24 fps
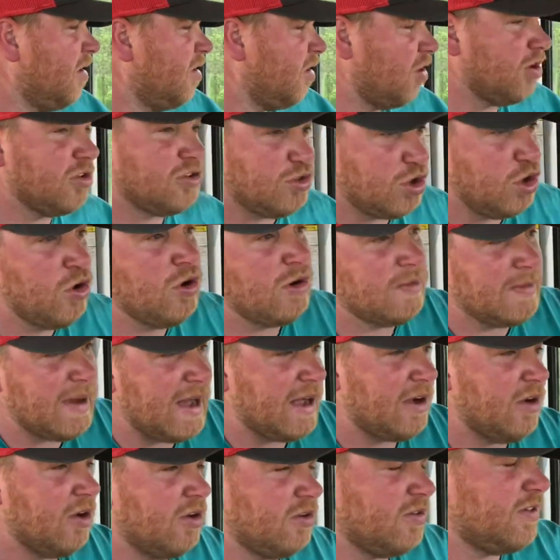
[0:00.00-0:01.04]
or 2 of my
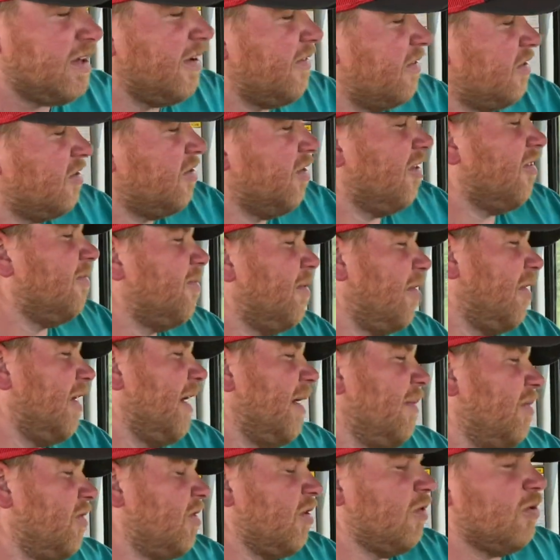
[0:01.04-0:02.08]
girls have a softball
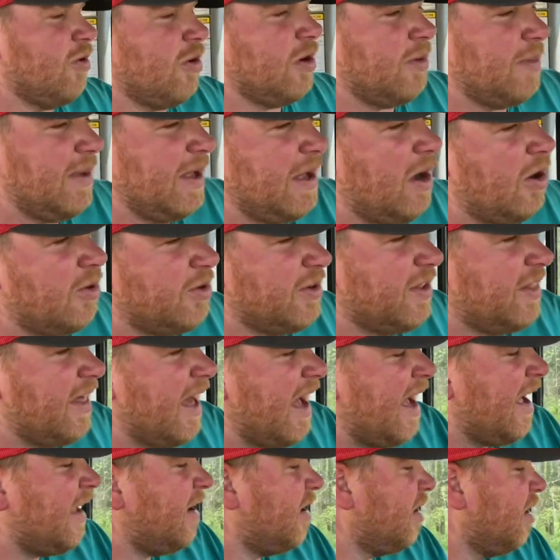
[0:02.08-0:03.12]
game, so we're gonna be going to
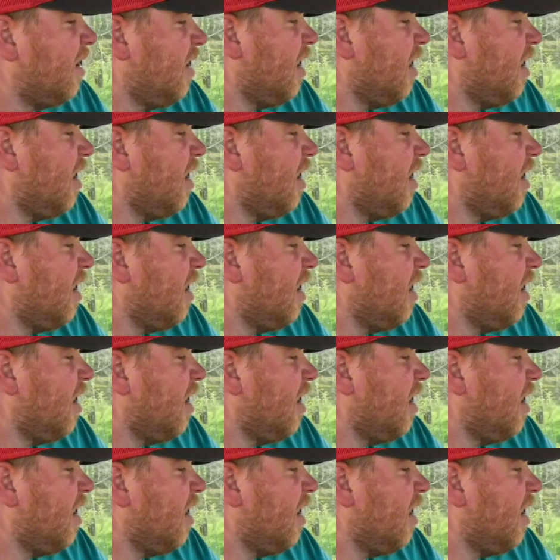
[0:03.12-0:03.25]
that.